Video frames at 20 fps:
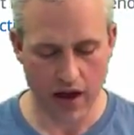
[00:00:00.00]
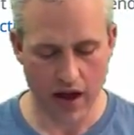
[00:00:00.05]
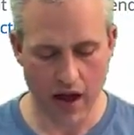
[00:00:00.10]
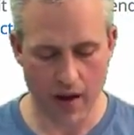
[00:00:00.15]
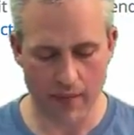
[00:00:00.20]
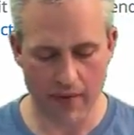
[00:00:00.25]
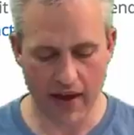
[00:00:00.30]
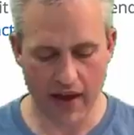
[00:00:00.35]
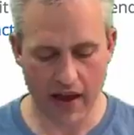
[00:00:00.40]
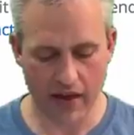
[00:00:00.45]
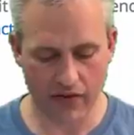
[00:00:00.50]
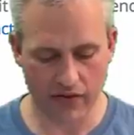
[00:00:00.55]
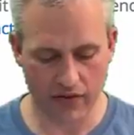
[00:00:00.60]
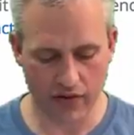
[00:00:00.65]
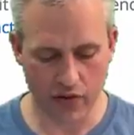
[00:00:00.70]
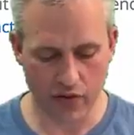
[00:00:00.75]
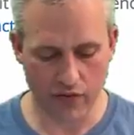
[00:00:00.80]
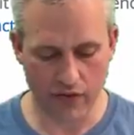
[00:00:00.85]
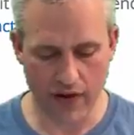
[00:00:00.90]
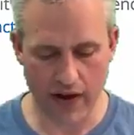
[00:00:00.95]
It has
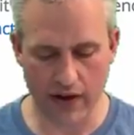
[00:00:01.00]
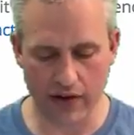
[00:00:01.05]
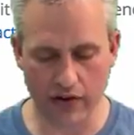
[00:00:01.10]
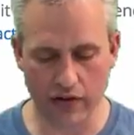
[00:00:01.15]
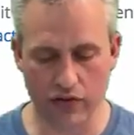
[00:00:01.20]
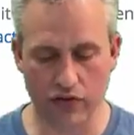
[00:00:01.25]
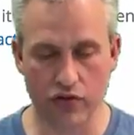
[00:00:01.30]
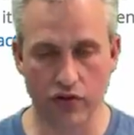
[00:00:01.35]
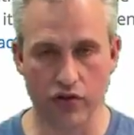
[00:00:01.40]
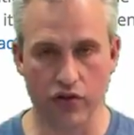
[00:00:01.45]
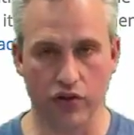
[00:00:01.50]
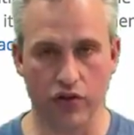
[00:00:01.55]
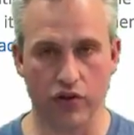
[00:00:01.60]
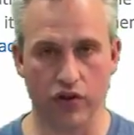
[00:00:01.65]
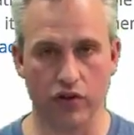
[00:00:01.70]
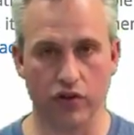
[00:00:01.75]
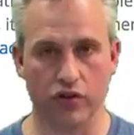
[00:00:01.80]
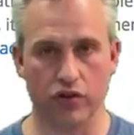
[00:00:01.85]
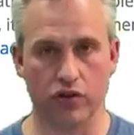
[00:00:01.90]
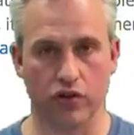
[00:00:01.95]
no value to
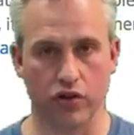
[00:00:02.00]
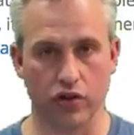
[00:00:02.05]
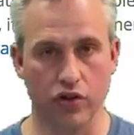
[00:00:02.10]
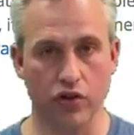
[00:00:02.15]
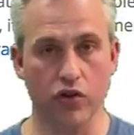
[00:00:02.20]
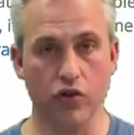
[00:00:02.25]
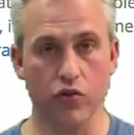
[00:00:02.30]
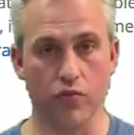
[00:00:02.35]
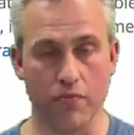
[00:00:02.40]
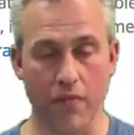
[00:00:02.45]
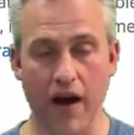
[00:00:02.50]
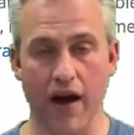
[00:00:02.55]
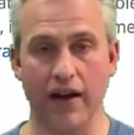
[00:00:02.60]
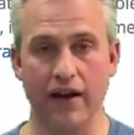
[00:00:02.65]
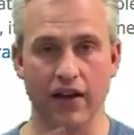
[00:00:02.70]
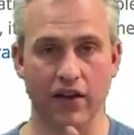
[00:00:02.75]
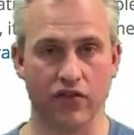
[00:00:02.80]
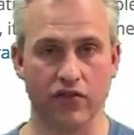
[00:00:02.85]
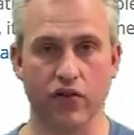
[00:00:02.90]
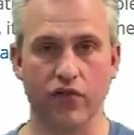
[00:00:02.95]
you.
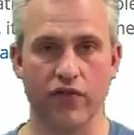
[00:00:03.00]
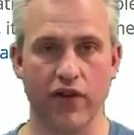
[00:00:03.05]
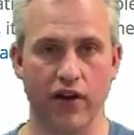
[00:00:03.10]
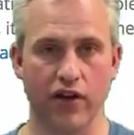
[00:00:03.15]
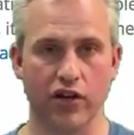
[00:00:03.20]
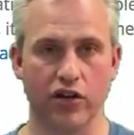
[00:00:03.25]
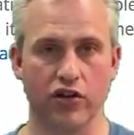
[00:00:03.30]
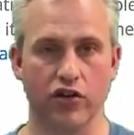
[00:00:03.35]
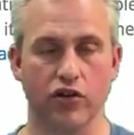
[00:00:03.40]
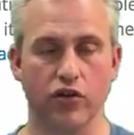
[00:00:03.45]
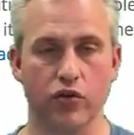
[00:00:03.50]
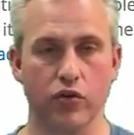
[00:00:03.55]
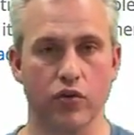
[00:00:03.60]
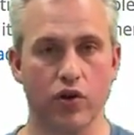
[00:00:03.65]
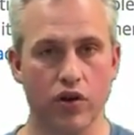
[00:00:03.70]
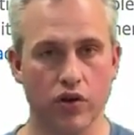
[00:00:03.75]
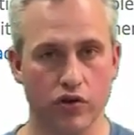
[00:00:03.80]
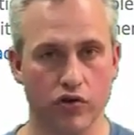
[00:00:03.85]
Mine has no value to you.